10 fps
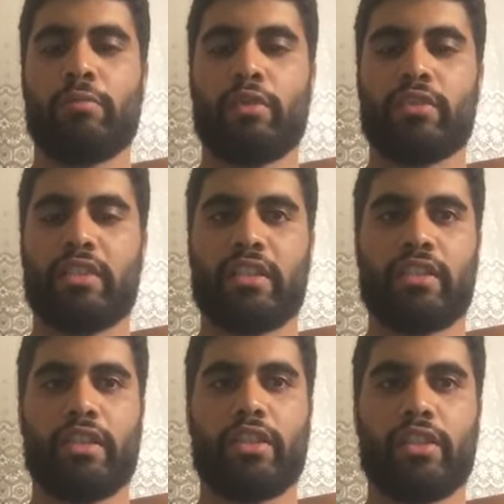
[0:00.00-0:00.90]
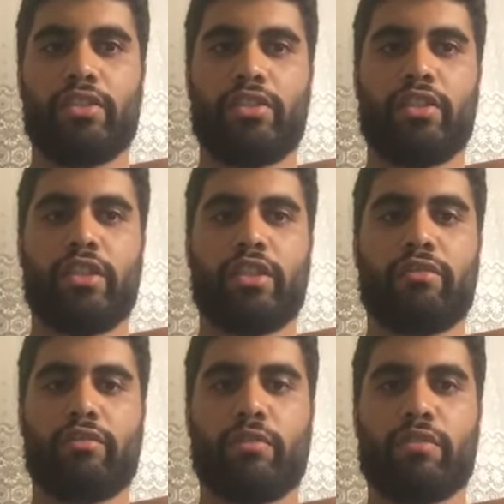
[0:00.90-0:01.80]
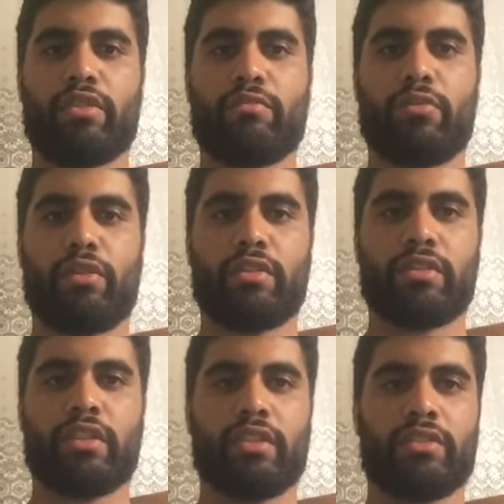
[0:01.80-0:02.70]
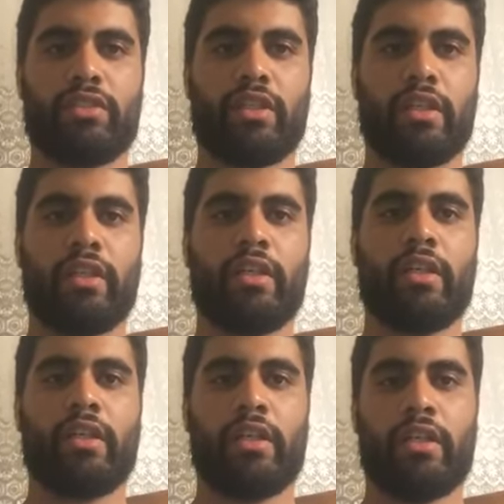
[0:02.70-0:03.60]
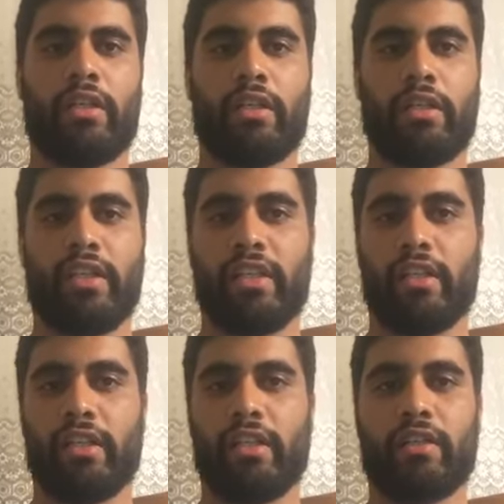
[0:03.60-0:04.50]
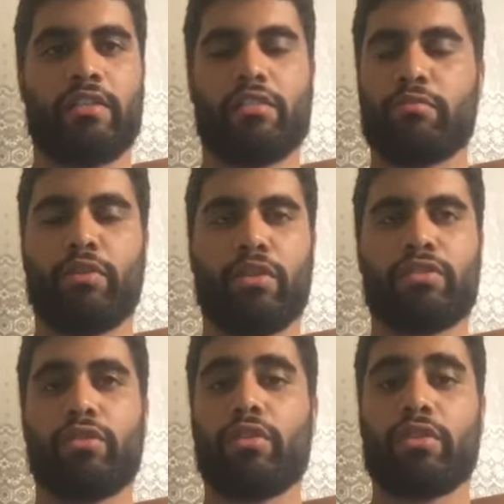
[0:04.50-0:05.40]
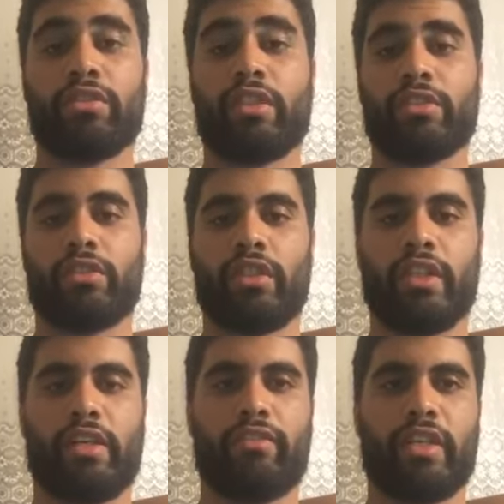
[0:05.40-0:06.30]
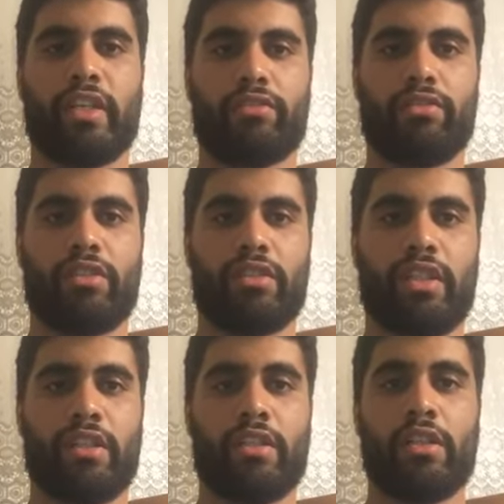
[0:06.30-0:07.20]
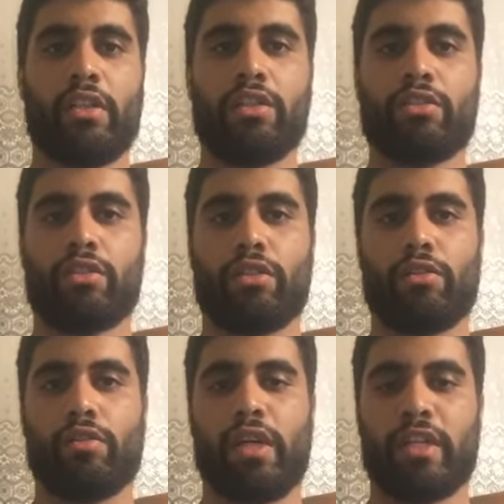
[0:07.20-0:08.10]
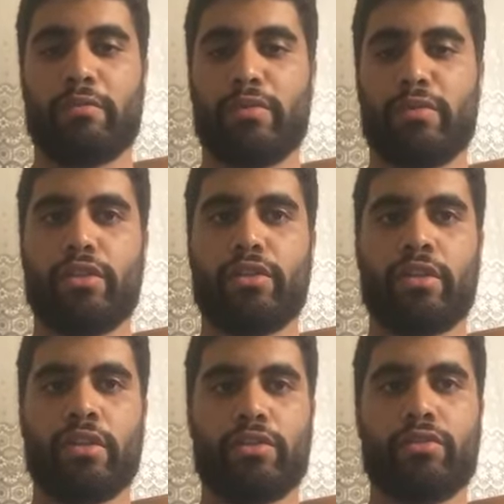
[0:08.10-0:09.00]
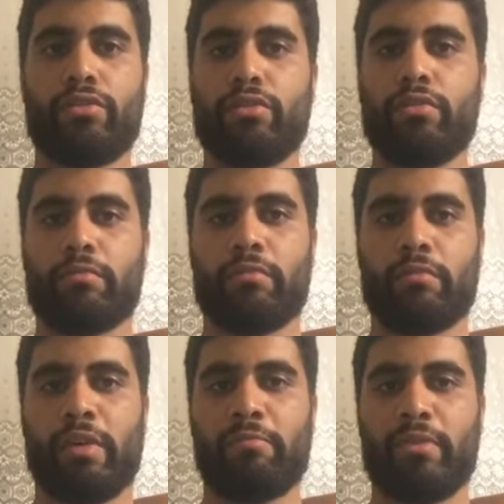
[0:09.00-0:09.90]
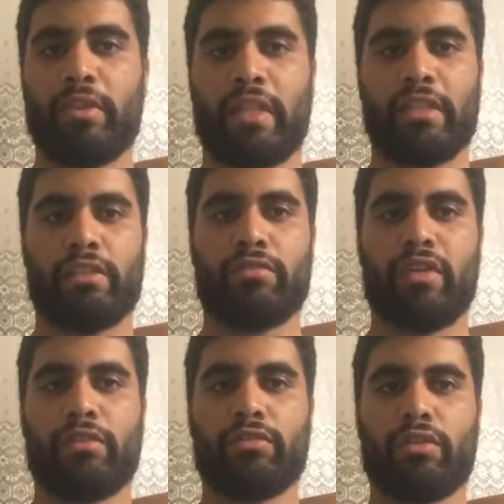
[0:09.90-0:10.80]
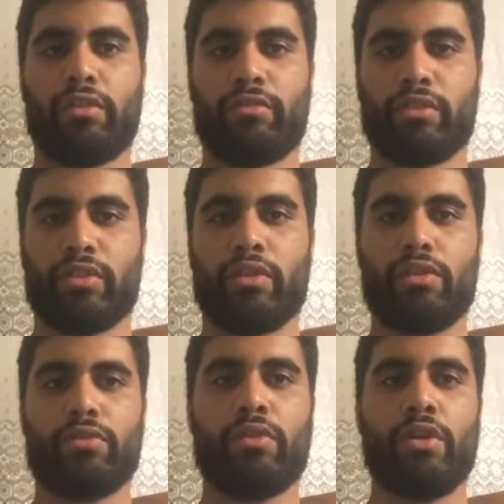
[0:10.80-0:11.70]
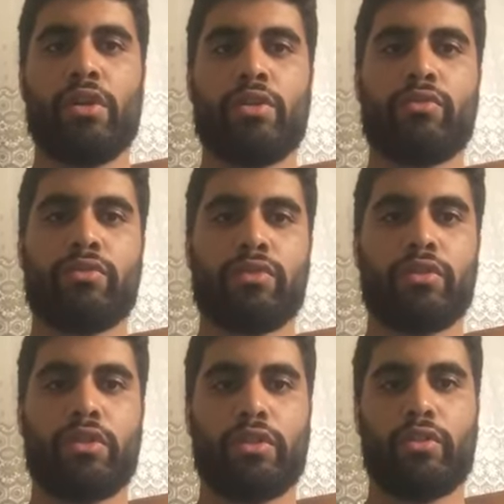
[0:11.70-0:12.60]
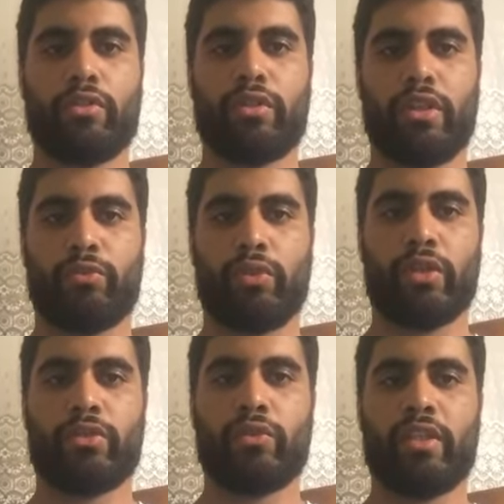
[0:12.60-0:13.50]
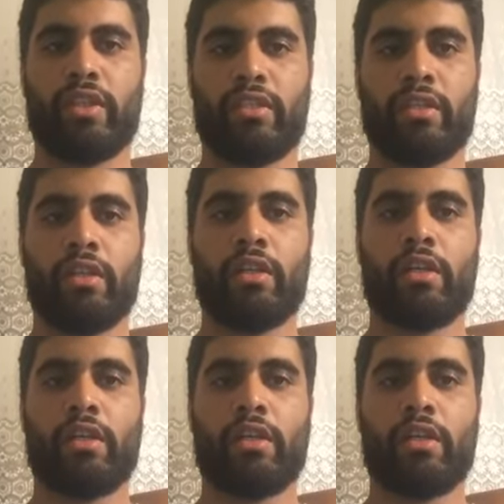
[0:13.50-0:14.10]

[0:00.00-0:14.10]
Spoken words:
processing engineer from the smallest country the smallest northern country in Africa, Tunisia. So I am a new member and the founder of a slow food youth network, Tunis.